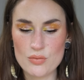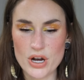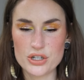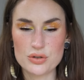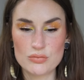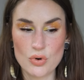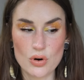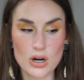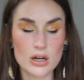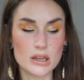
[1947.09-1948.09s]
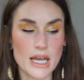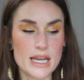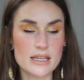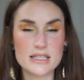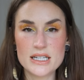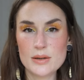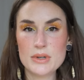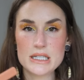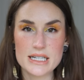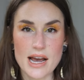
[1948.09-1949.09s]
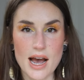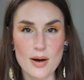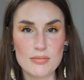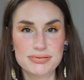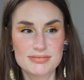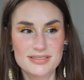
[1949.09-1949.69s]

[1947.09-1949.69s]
much more like dibby dab